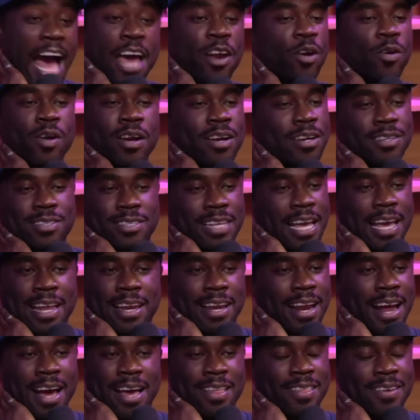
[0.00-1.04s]
I don't understand
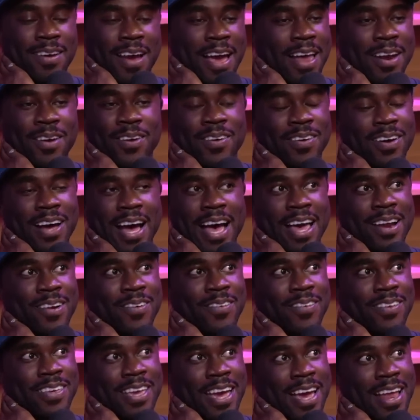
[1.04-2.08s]
it either. I
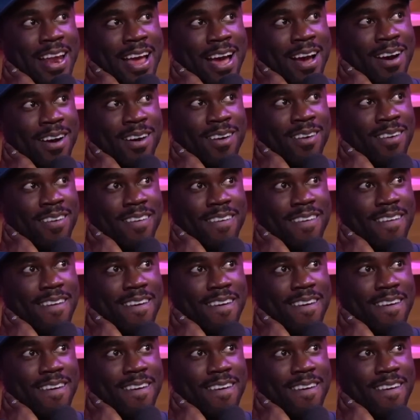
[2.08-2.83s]
don't get how.